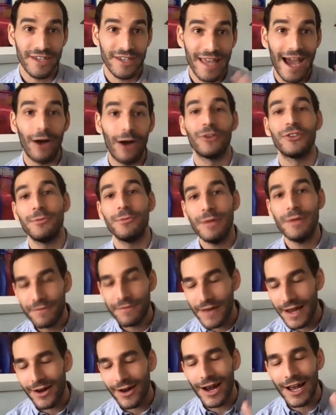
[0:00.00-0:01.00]
Now, to be
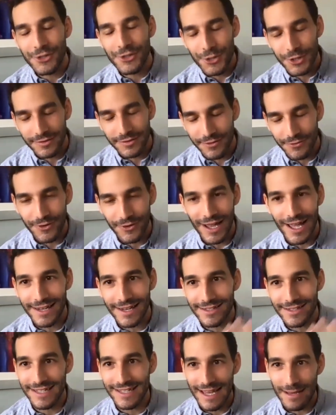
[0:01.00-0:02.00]
fair, I do have a
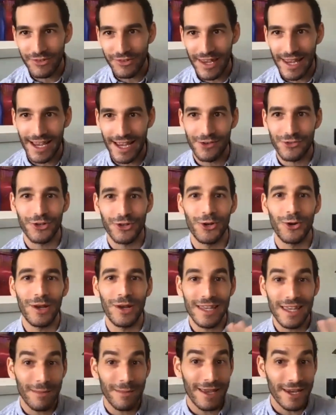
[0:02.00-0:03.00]
friend, his name's Andrew,
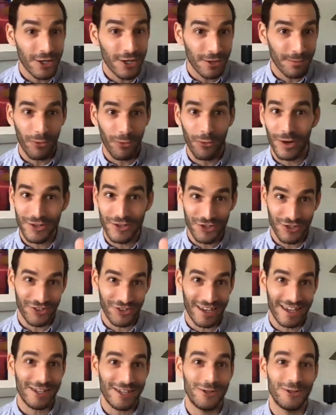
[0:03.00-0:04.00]
and he made a good point, just
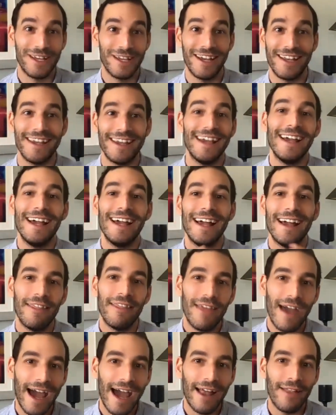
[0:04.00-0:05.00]
like you did,
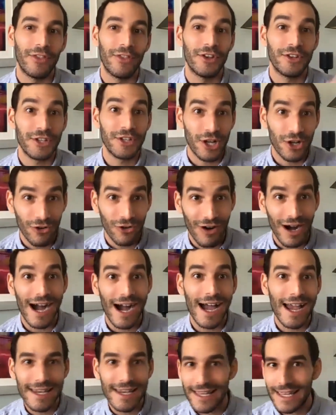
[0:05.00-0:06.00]
that the
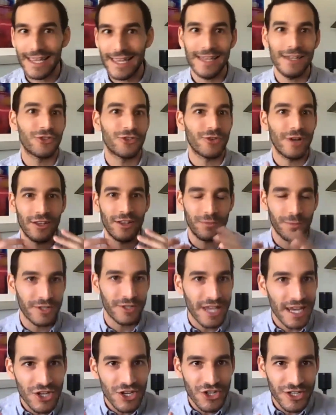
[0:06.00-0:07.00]
decline in
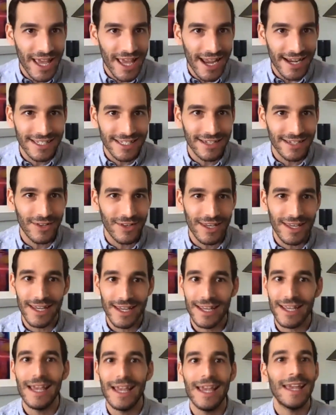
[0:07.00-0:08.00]
transportation
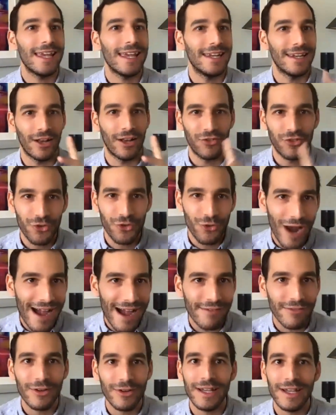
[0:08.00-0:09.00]
activity, in us
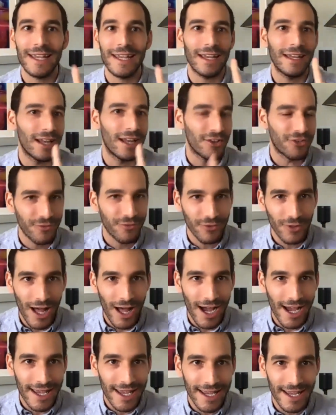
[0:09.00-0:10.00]
traveling, in us
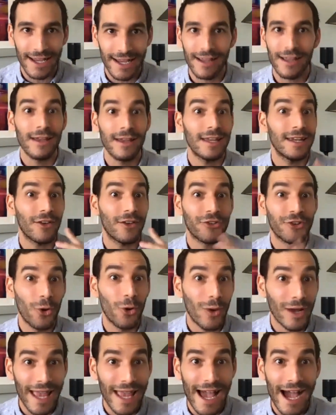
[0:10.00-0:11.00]
flying, in us
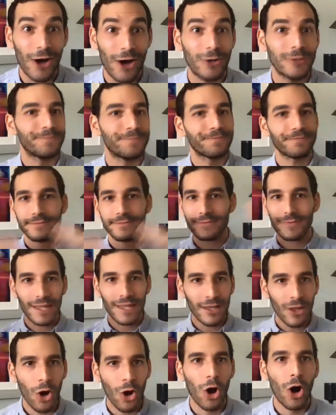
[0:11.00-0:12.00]
going out,
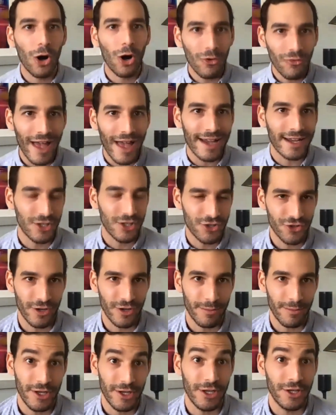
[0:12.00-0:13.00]
all that
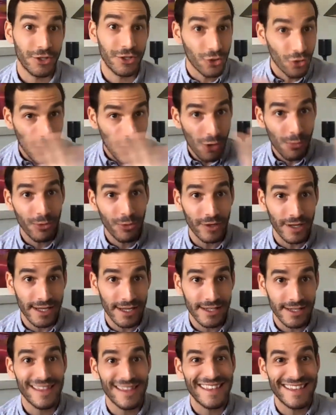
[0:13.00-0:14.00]
contributed
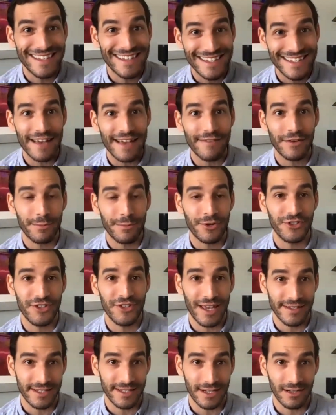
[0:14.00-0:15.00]
globally to this
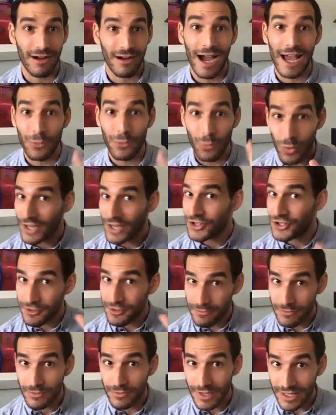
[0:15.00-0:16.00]
7% decline, which
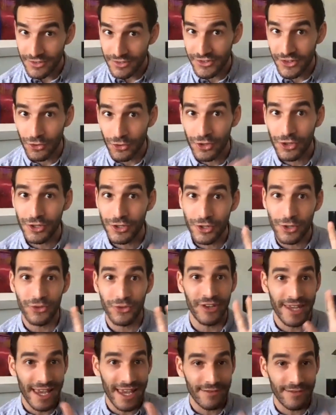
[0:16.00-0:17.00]
is still good
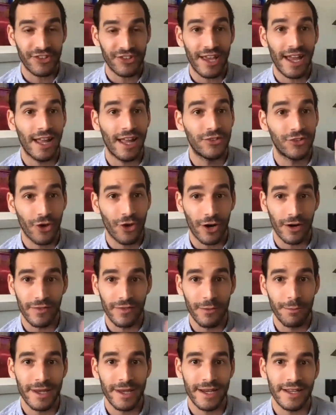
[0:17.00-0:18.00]
news. It gave us a head start,
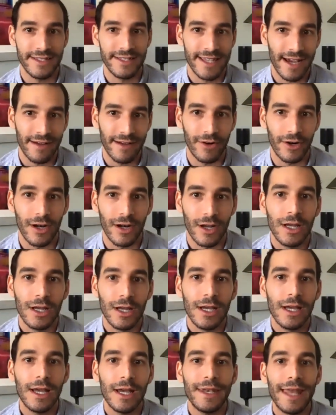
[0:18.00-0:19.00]
the biggest ever.
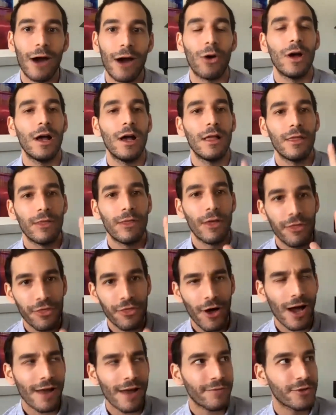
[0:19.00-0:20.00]
Now, the
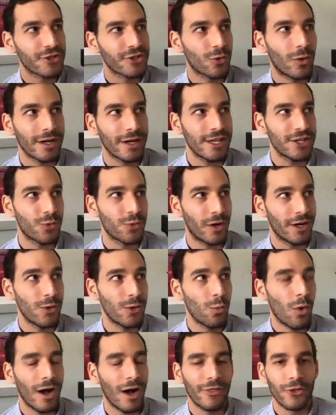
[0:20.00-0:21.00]
thought for
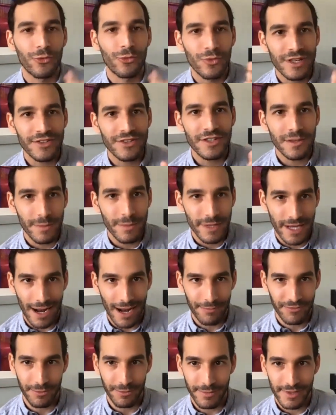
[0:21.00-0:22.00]
2021, the reason to be
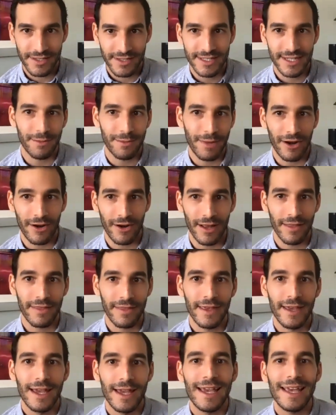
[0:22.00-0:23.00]
optimistic, Meredith,
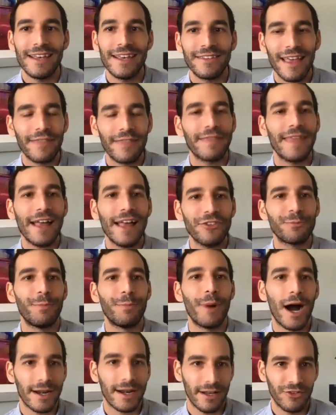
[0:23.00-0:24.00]
is that that's
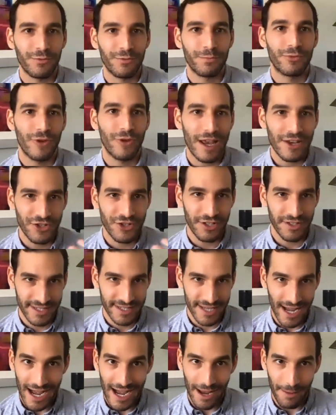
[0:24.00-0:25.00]
bought us precious
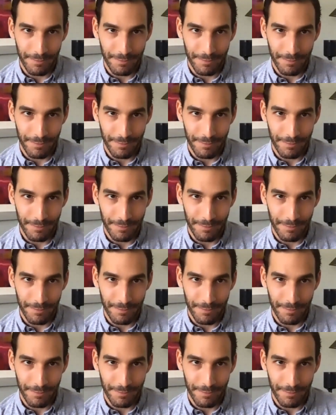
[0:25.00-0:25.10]
time.